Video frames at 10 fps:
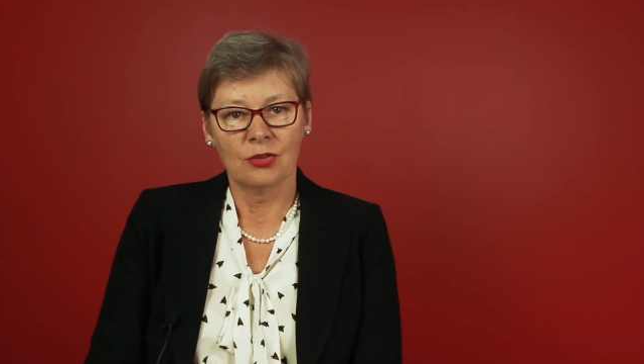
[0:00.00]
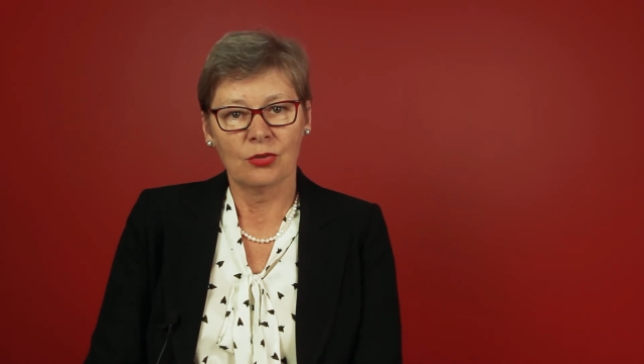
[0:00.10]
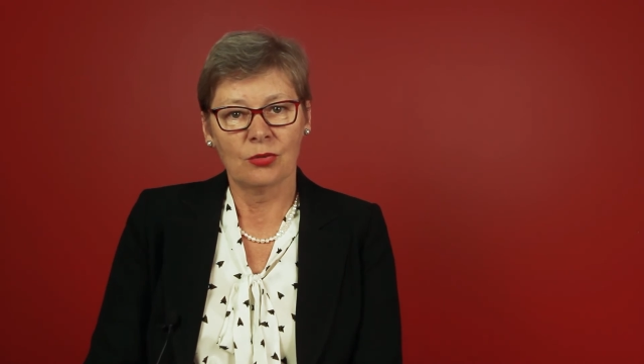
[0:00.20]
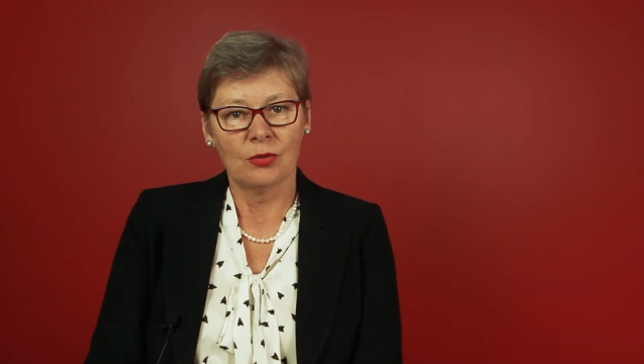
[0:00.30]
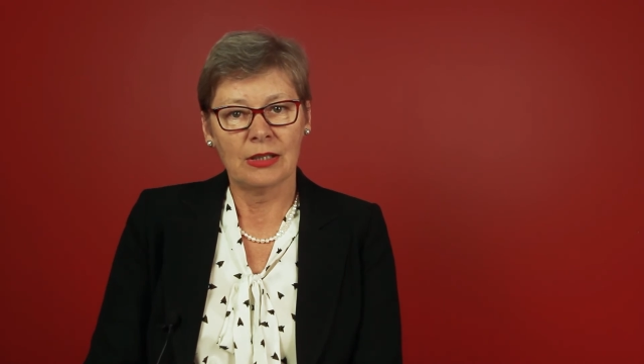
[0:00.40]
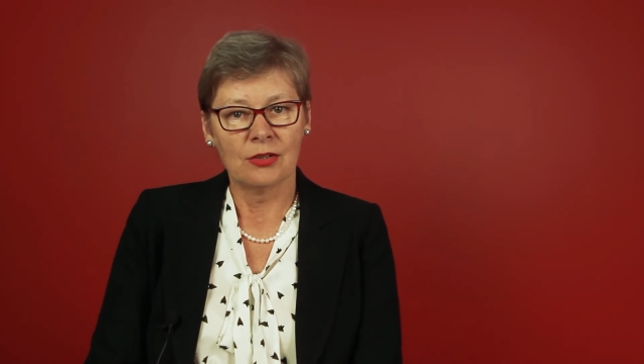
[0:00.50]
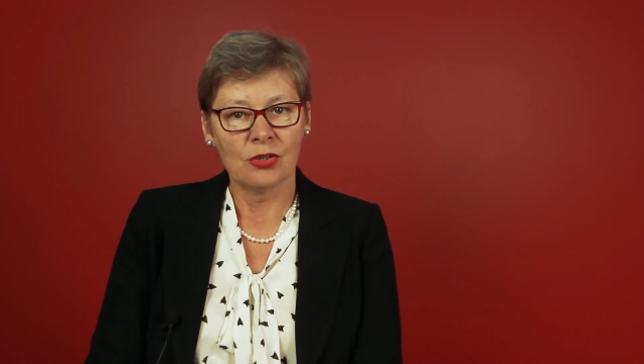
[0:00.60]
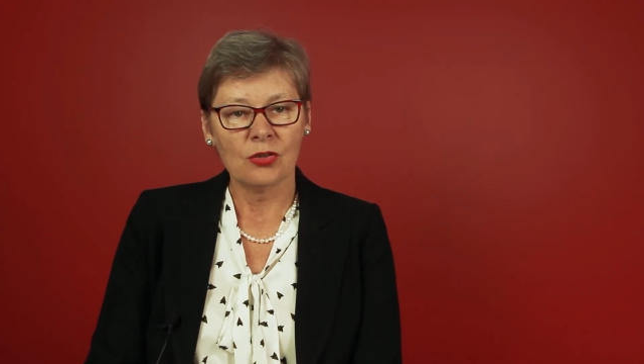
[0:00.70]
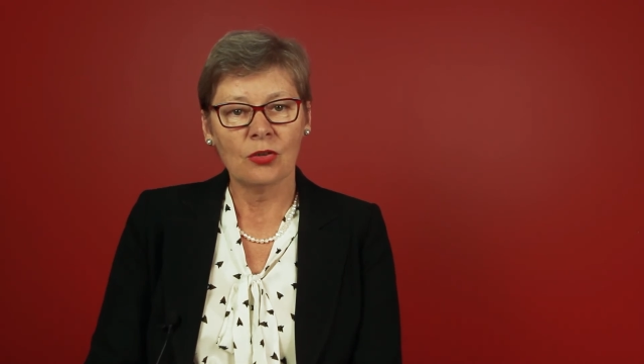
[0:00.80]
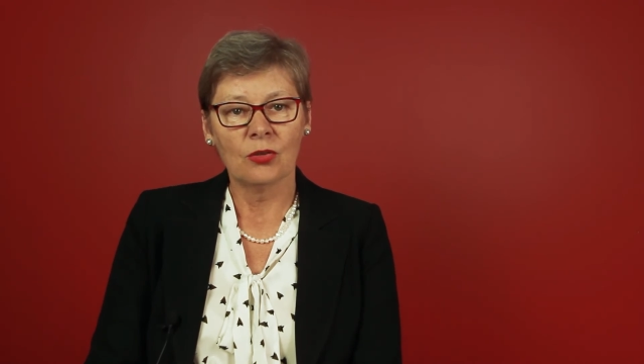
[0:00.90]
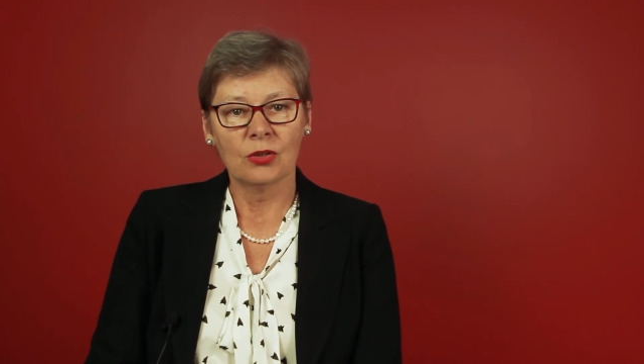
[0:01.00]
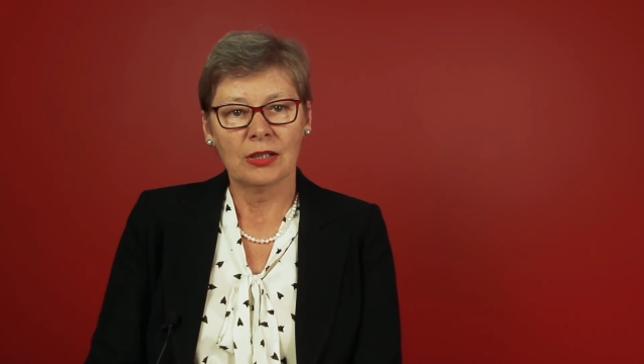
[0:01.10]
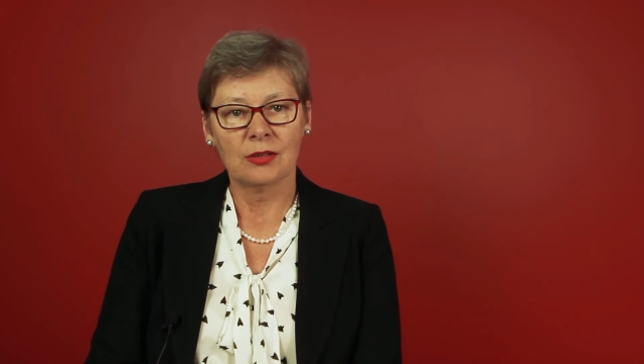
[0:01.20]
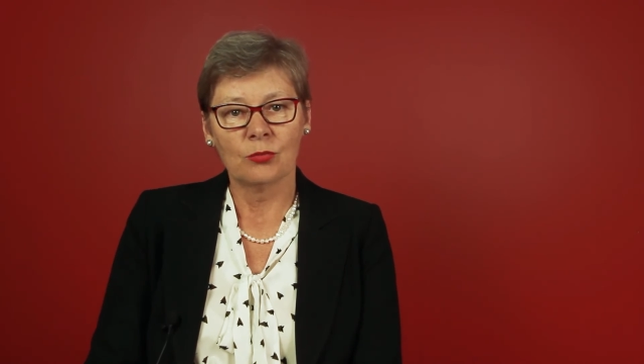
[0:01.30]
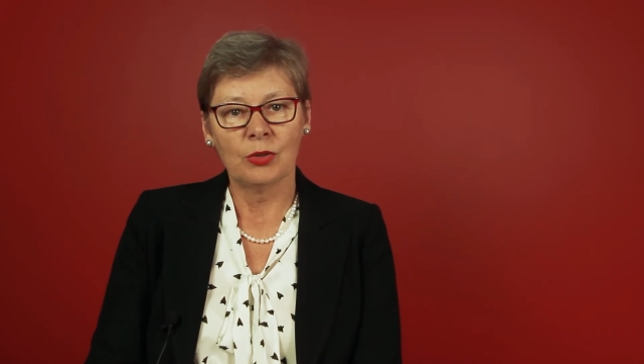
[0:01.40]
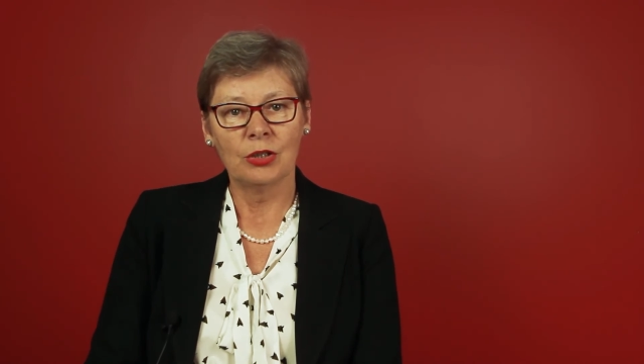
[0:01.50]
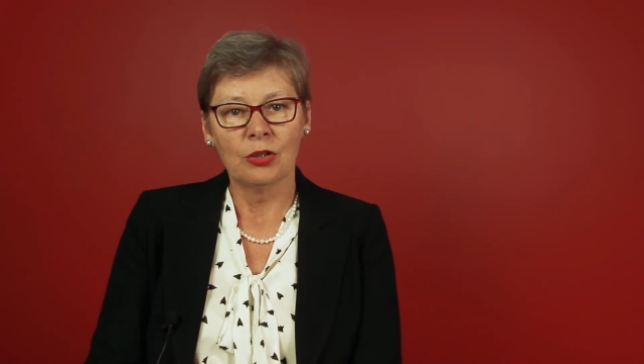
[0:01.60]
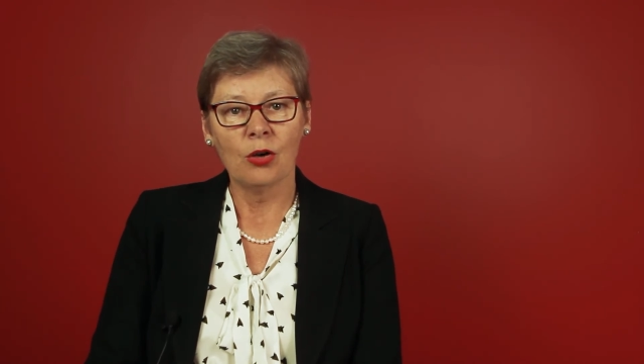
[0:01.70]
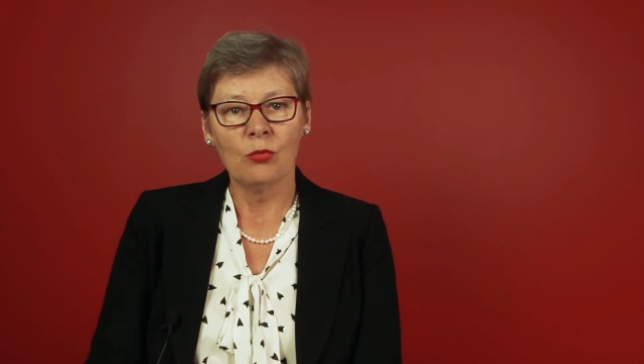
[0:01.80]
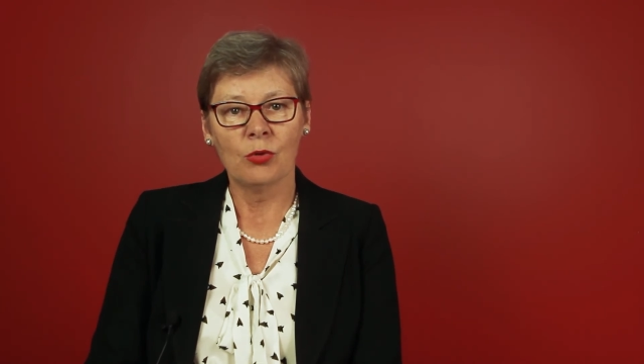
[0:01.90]
to ensure that we
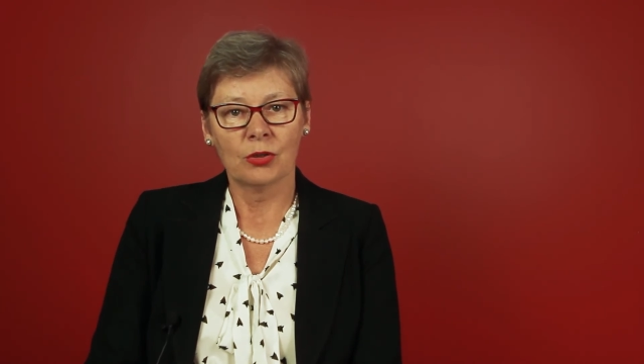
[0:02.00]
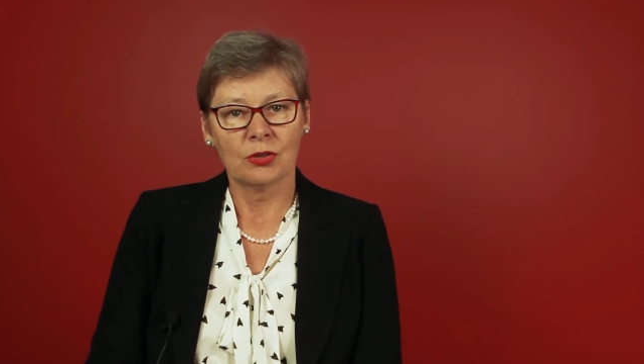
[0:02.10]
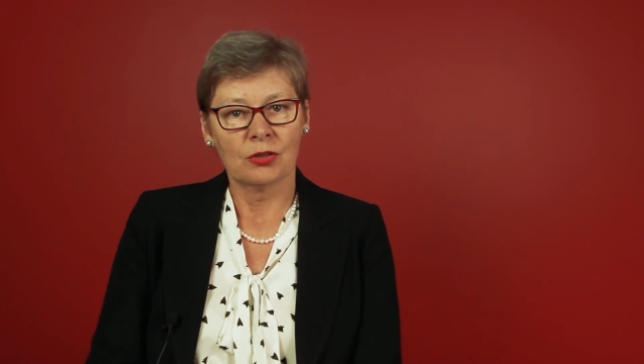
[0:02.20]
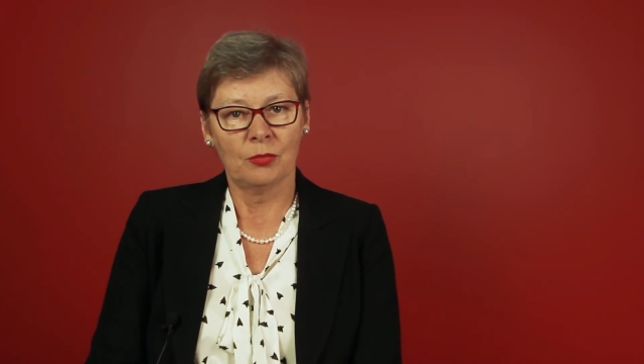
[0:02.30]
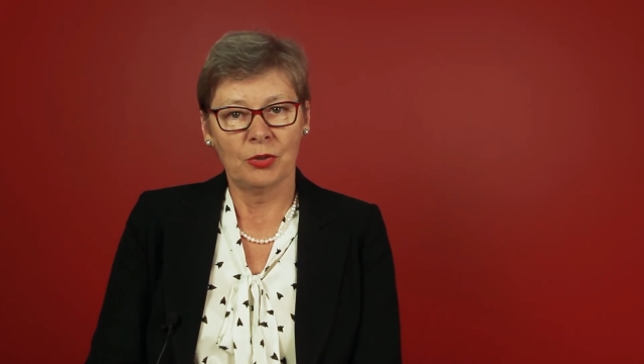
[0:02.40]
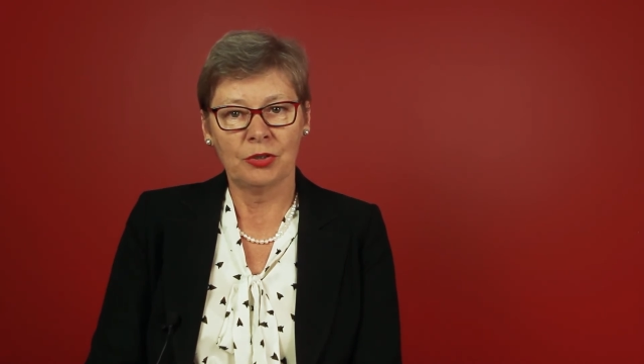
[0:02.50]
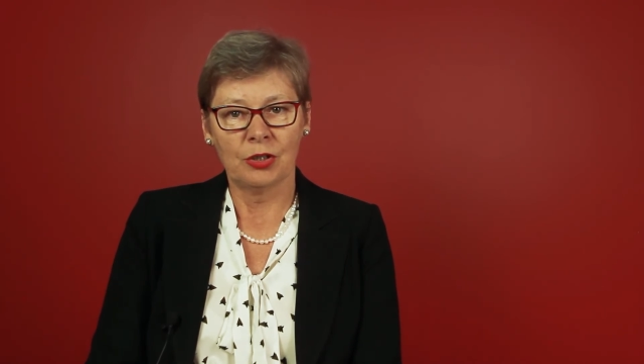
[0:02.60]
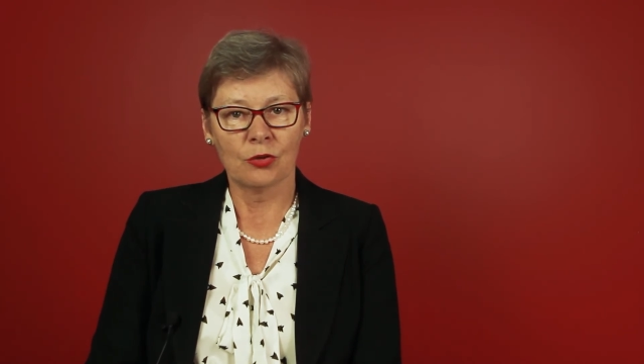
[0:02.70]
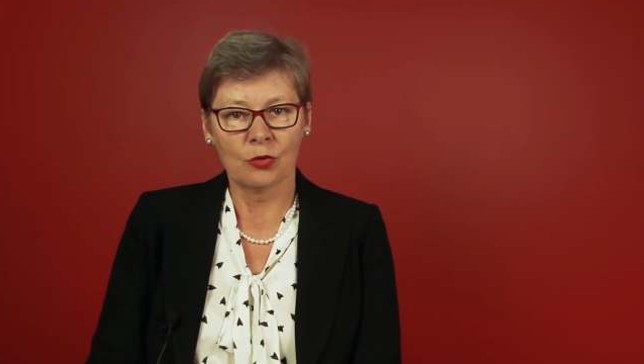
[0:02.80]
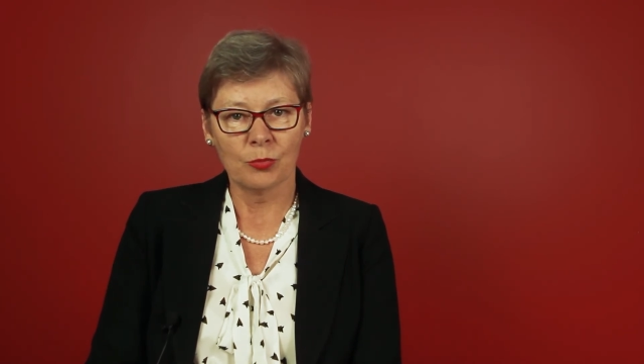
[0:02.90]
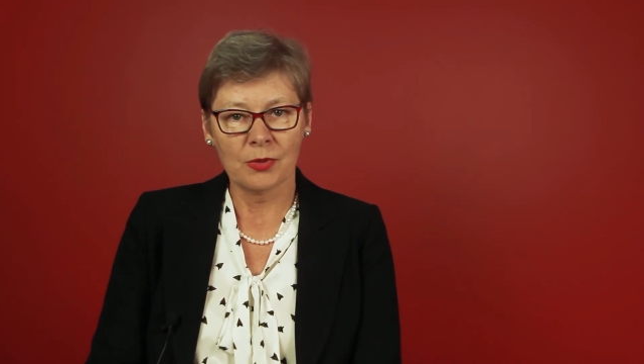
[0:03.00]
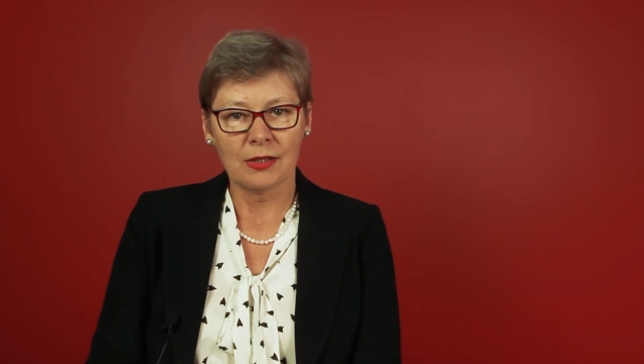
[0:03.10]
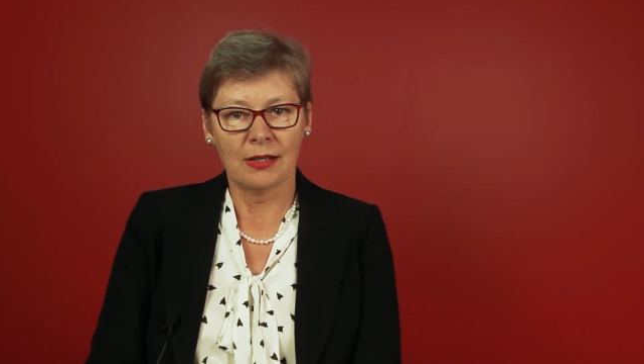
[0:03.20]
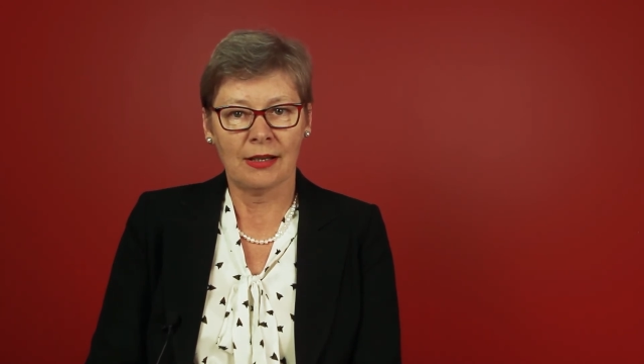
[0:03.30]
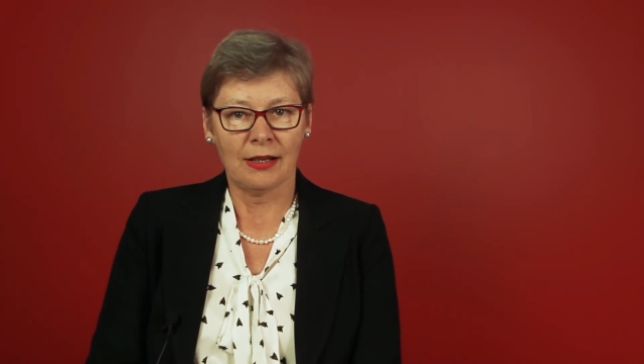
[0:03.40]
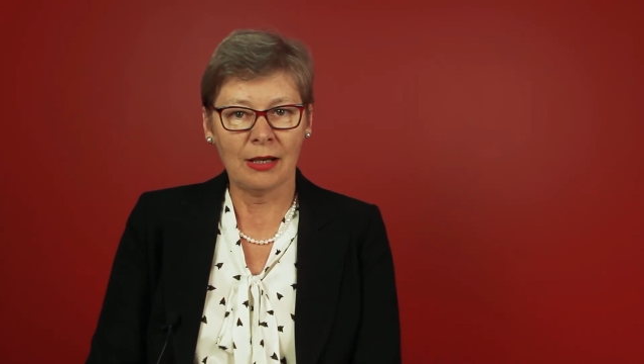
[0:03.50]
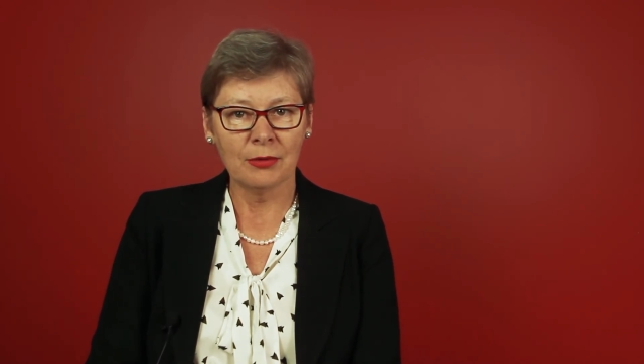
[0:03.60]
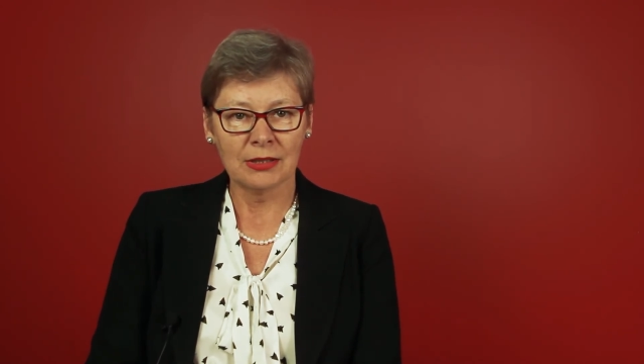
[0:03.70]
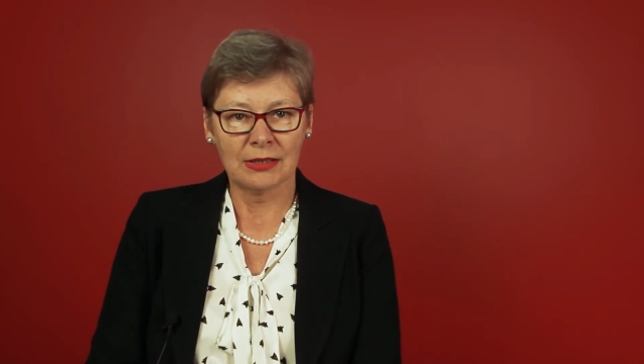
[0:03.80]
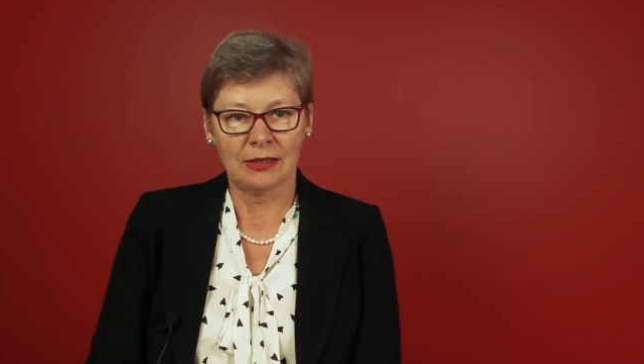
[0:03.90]
know what community groups are
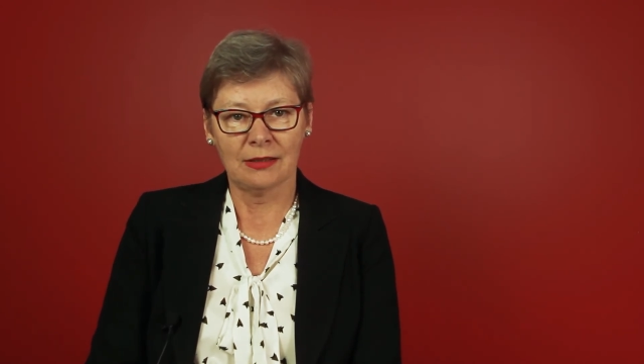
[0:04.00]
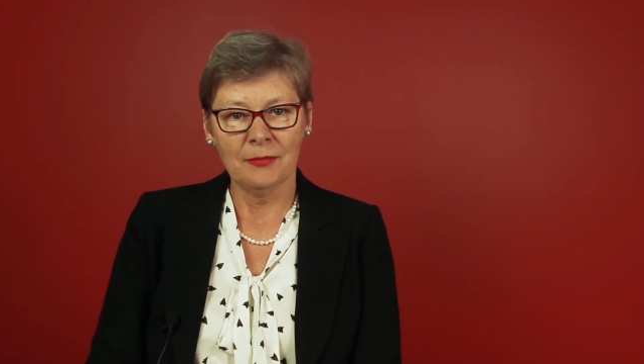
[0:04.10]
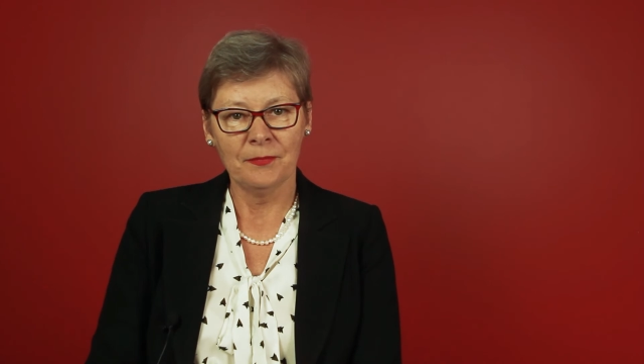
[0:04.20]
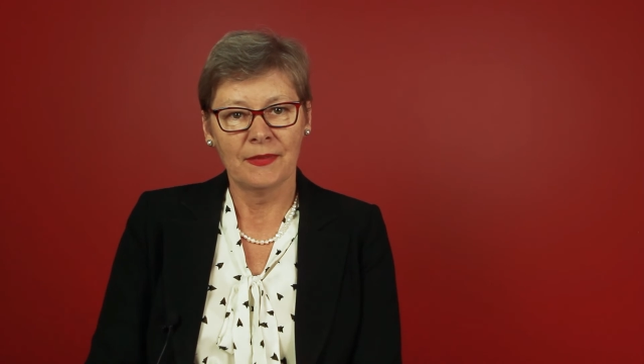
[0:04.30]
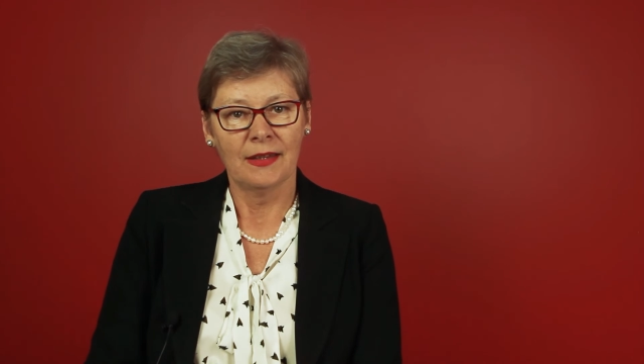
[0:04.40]
out there.